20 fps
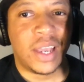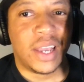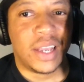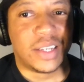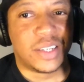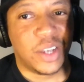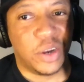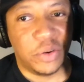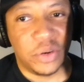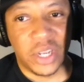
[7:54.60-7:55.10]

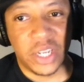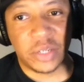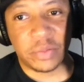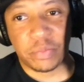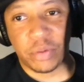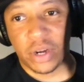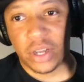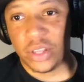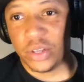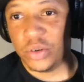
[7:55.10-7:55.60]
So this
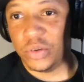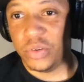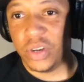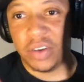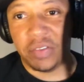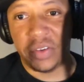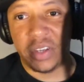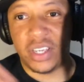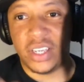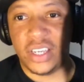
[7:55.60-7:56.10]
brother,
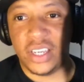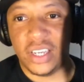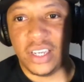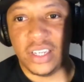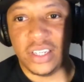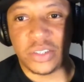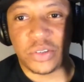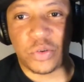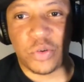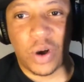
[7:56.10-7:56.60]
whoever he
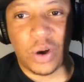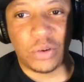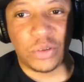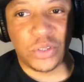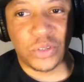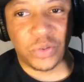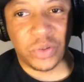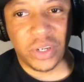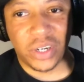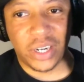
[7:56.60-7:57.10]
is,
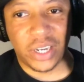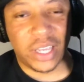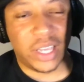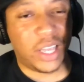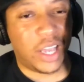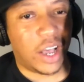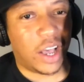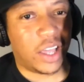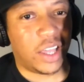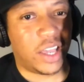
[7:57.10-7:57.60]
quote tweeted,
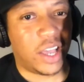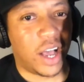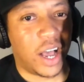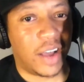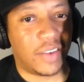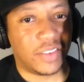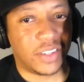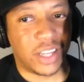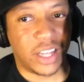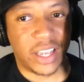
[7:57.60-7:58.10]
he
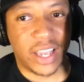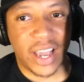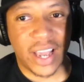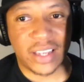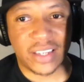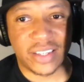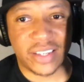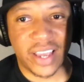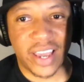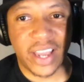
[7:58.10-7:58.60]
obviously
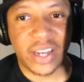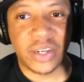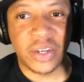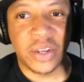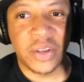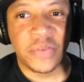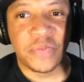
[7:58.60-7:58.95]
got sacked.